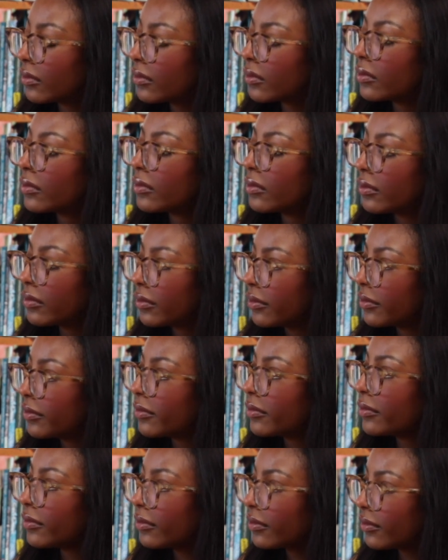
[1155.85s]

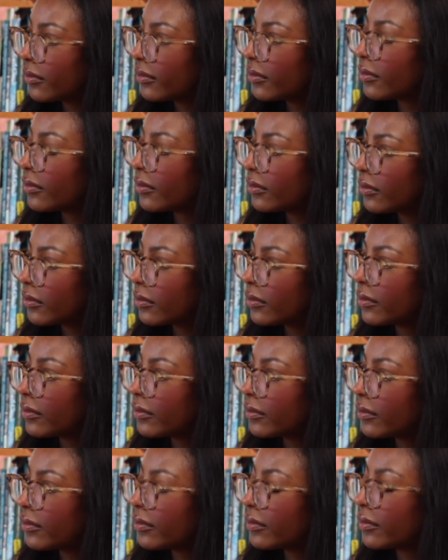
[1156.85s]

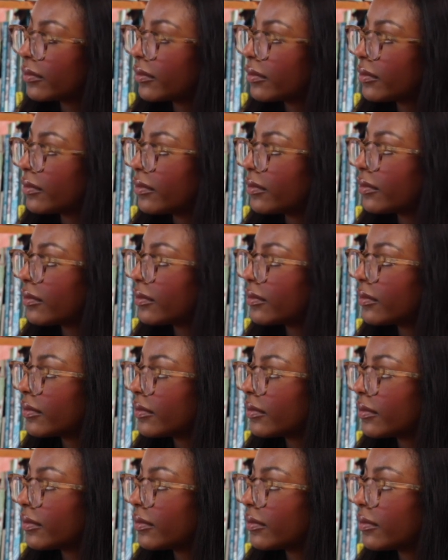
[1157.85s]

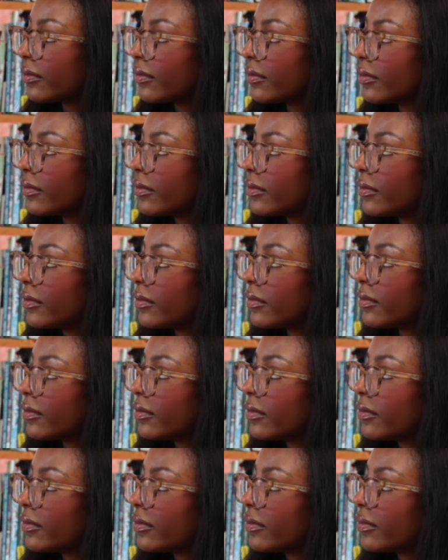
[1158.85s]

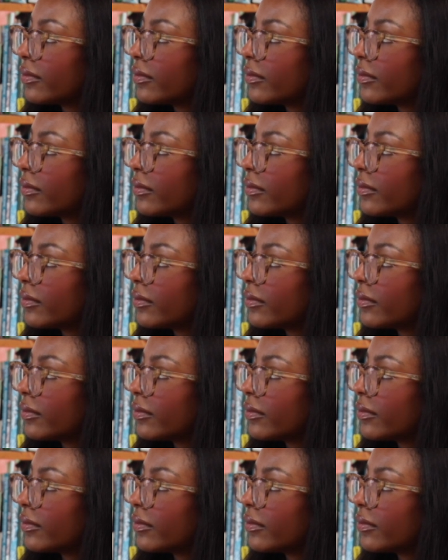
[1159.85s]
The person shown says nothing.